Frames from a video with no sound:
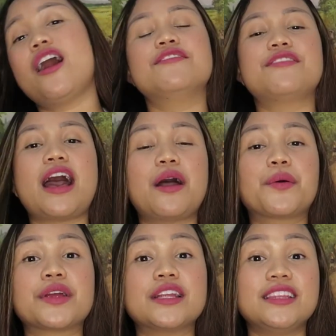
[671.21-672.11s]
of
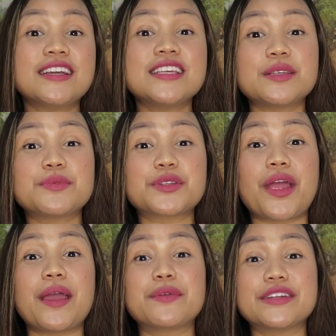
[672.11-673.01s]
our lucky
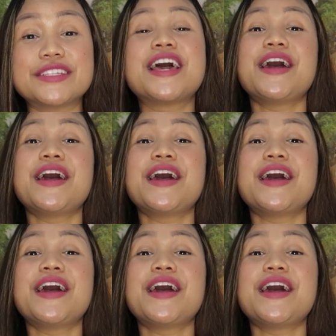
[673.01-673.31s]
subscribers